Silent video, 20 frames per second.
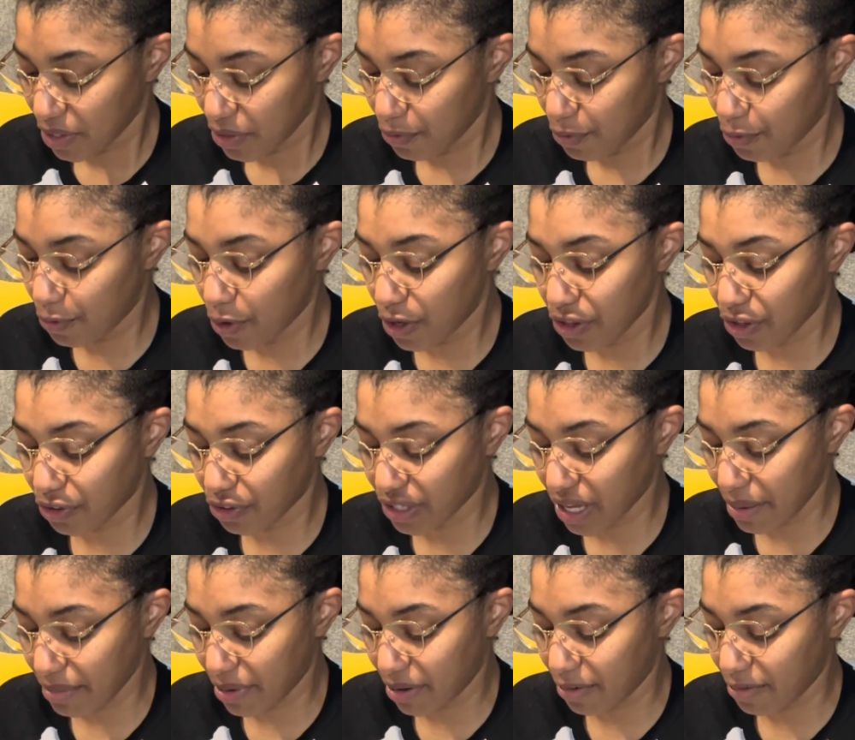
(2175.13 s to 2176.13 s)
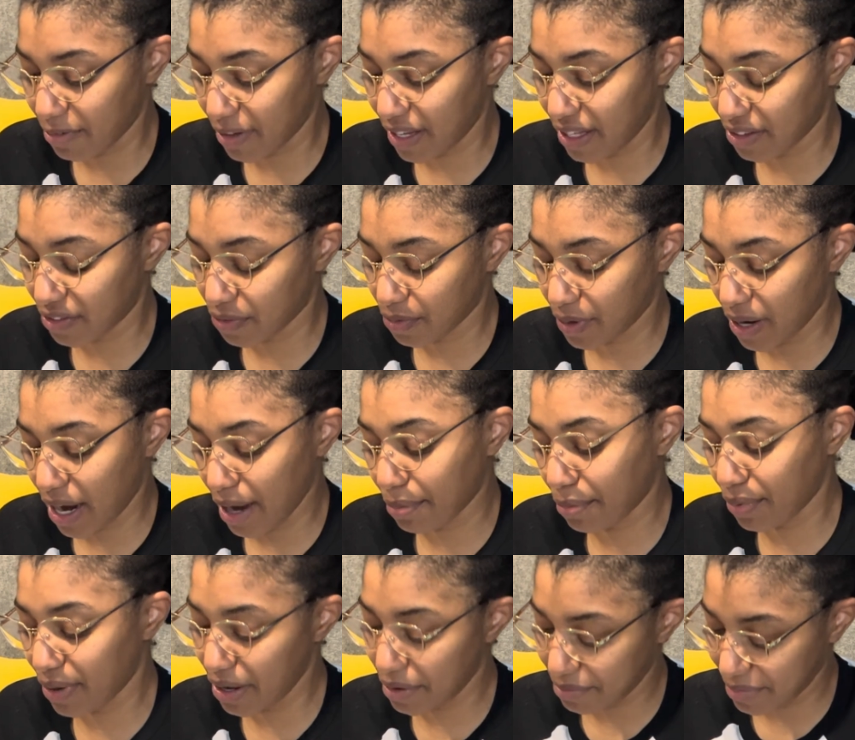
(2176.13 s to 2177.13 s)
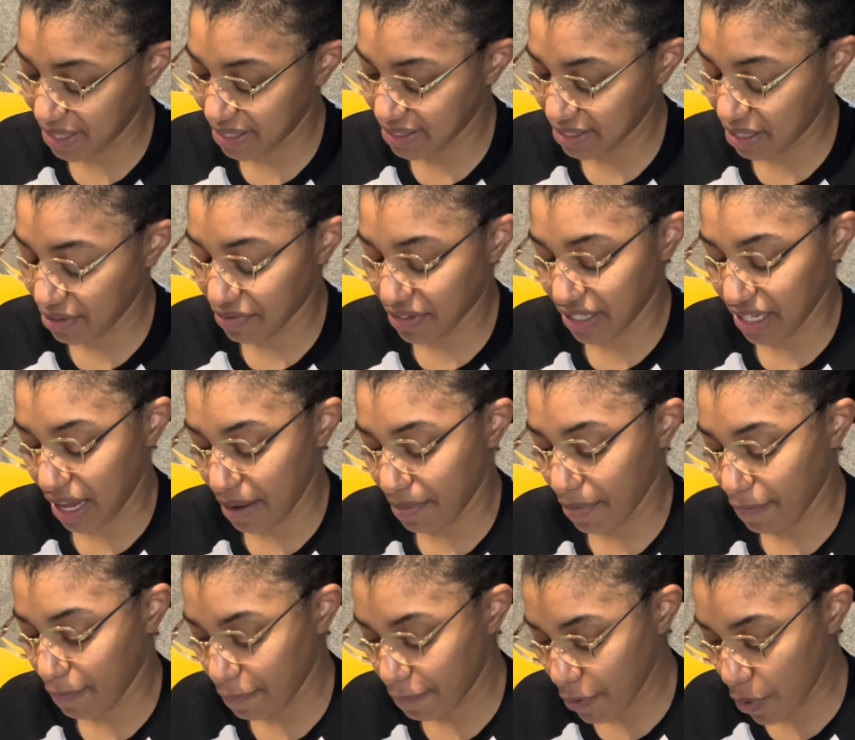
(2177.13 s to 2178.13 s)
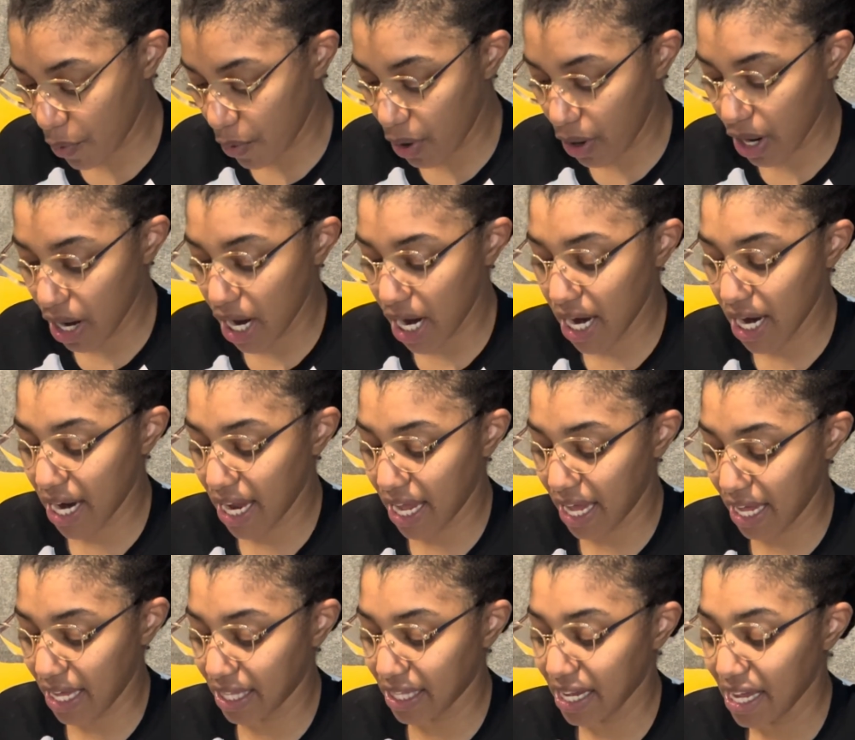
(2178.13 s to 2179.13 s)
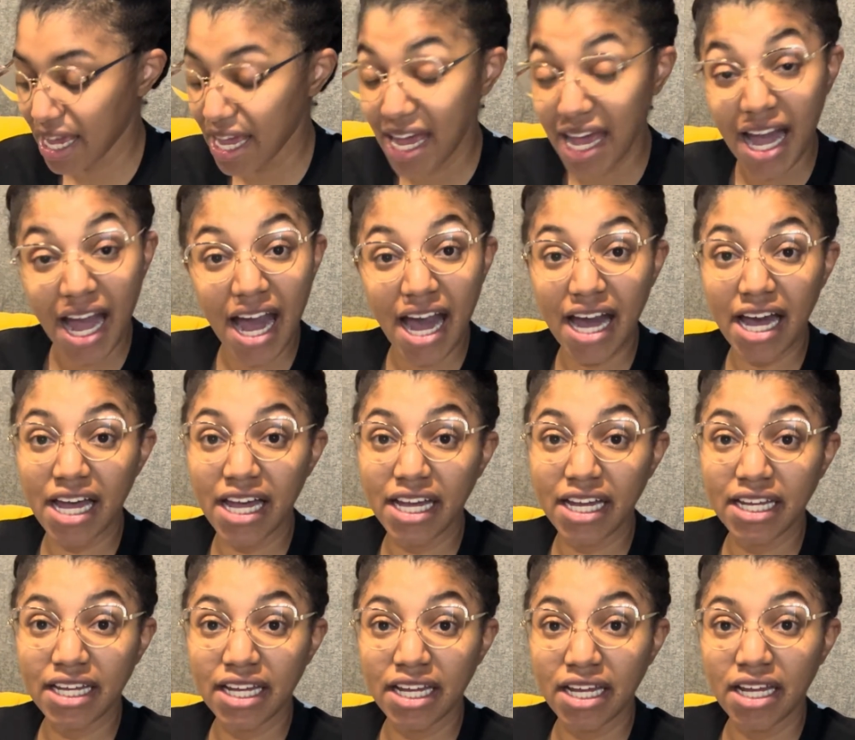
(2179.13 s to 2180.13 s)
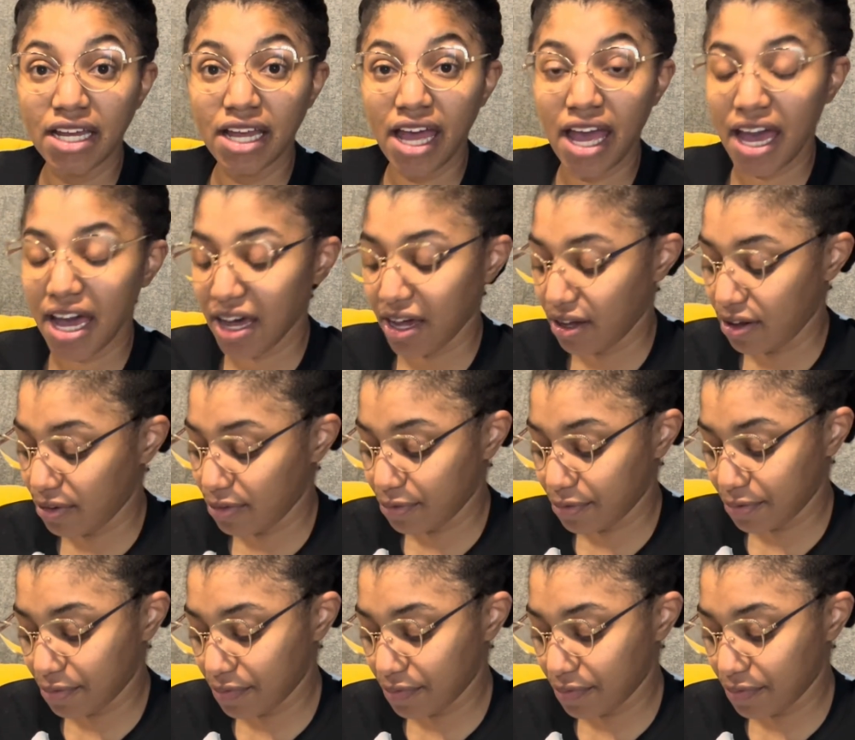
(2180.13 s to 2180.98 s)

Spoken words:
for those type of events where I prep myself the night before and I have